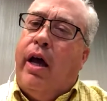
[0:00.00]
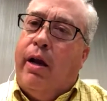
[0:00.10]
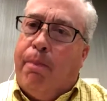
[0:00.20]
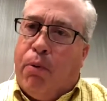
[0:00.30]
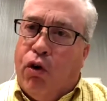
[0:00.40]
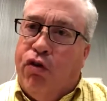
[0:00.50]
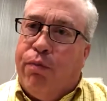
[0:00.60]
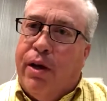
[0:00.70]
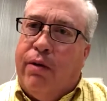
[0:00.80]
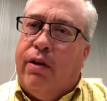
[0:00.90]

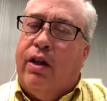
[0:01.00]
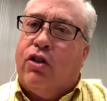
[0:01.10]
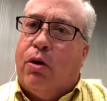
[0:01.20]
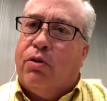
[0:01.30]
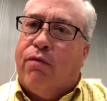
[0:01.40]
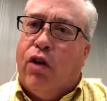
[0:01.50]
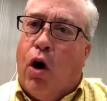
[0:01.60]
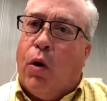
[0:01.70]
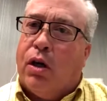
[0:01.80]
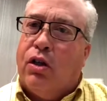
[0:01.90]
improvement in terms of
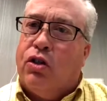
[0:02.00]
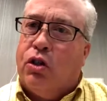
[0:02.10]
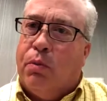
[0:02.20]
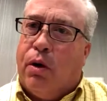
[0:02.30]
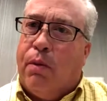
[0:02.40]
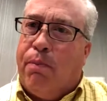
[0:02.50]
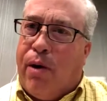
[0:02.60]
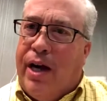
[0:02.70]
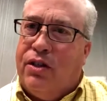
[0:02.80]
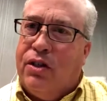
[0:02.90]
lower consumer
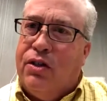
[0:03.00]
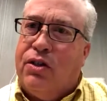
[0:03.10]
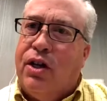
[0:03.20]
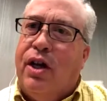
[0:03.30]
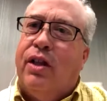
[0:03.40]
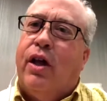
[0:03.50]
prices